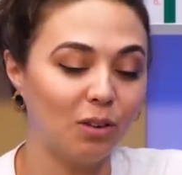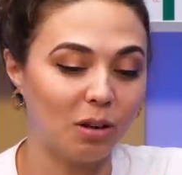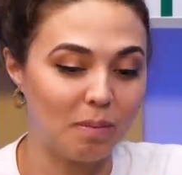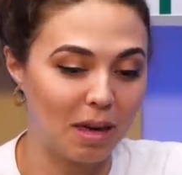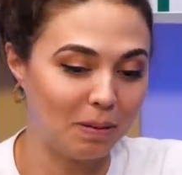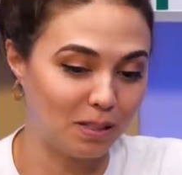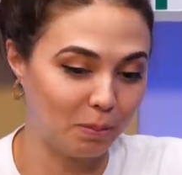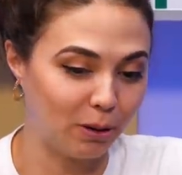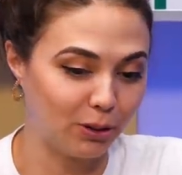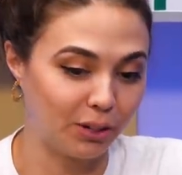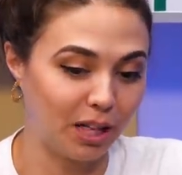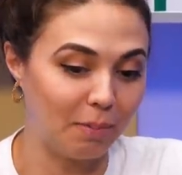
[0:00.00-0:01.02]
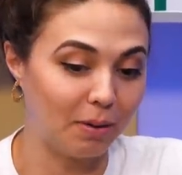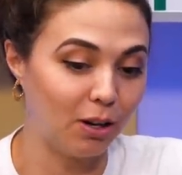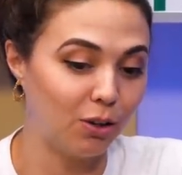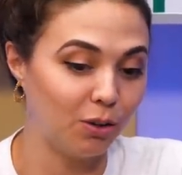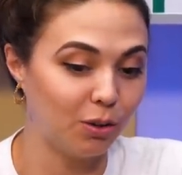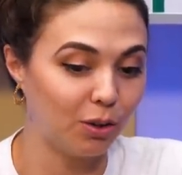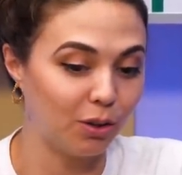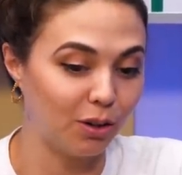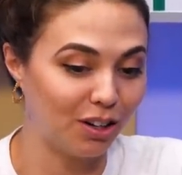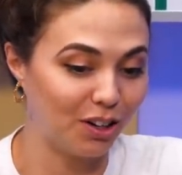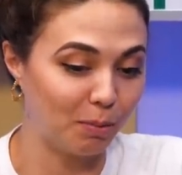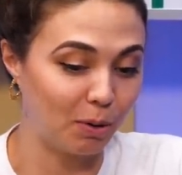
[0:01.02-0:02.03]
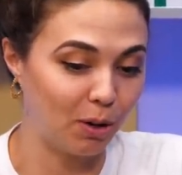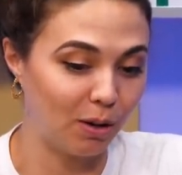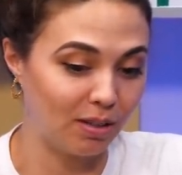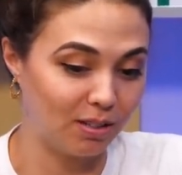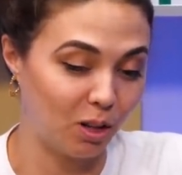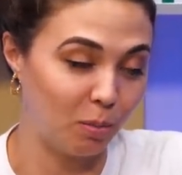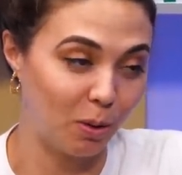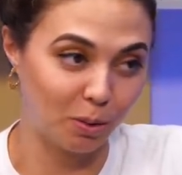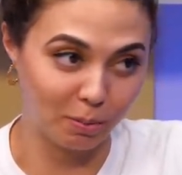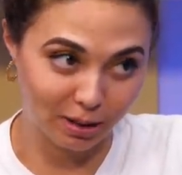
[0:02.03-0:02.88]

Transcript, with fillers: You can maybe support your claim. Can you do your, your cutest Cubone